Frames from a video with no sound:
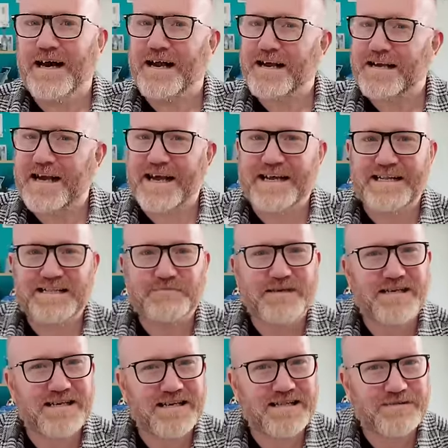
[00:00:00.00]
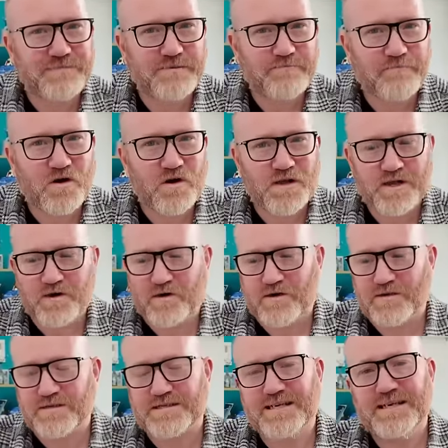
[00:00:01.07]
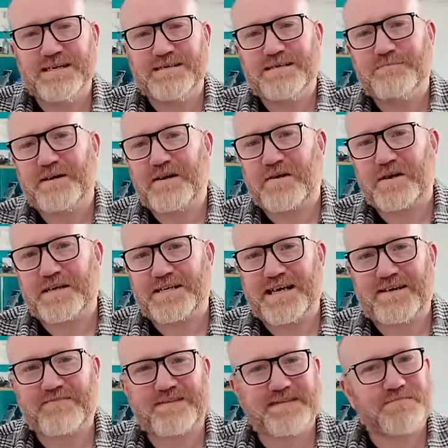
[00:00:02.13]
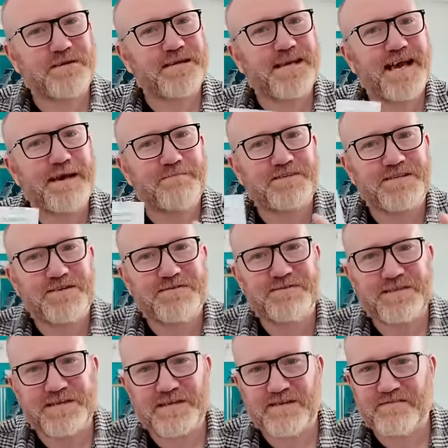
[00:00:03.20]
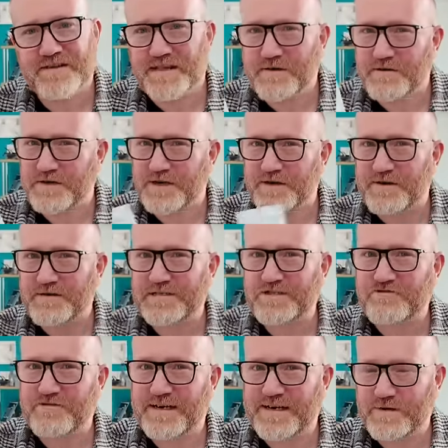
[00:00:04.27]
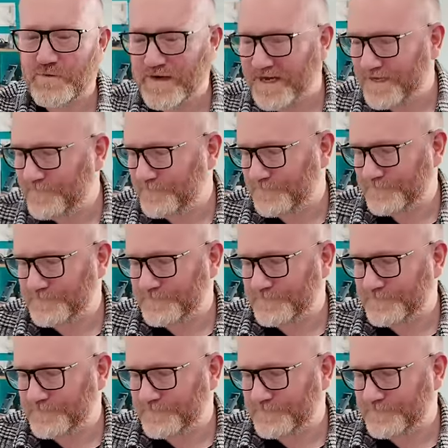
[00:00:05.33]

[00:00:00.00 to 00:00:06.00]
And again, they'll be a little bit mollycoddled. They'll be looked after, they'll be kept undercover. They're not going to go out straight away.